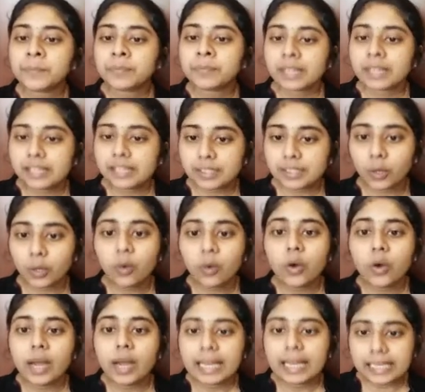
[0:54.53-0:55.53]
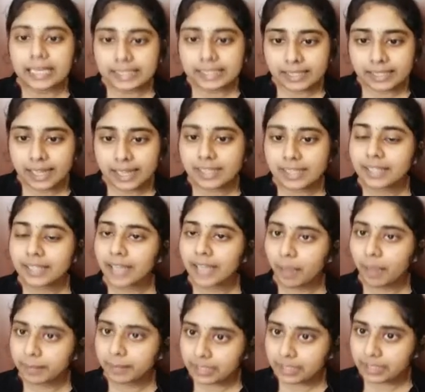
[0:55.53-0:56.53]
So international
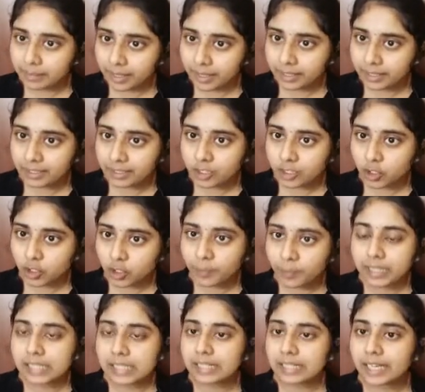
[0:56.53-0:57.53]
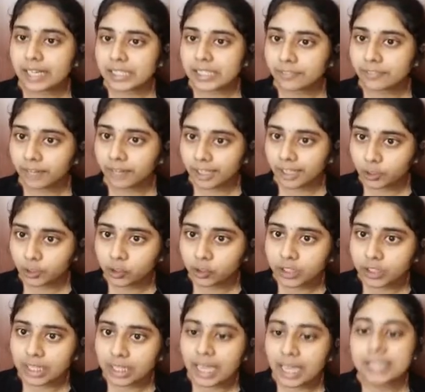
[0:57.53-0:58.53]
capital market instrument is classified into three
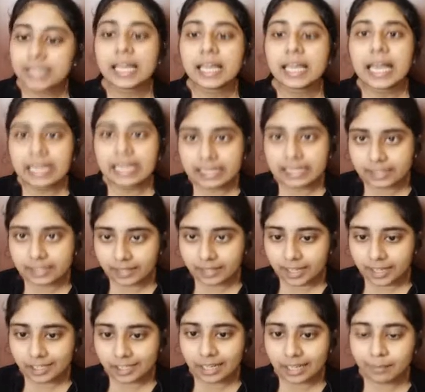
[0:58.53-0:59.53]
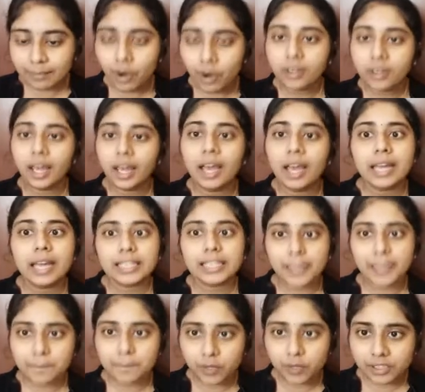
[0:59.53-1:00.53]
as international bond,
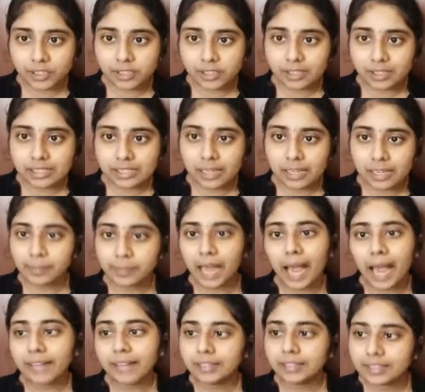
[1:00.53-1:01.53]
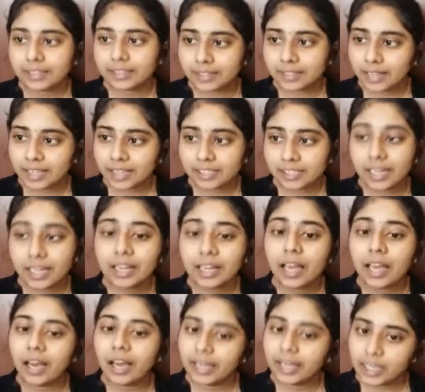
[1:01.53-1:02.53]
deposit receipt and international
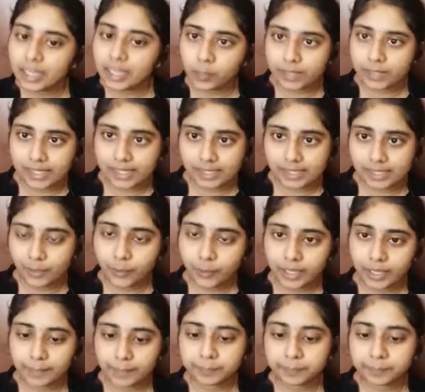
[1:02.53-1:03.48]
equities. Okay.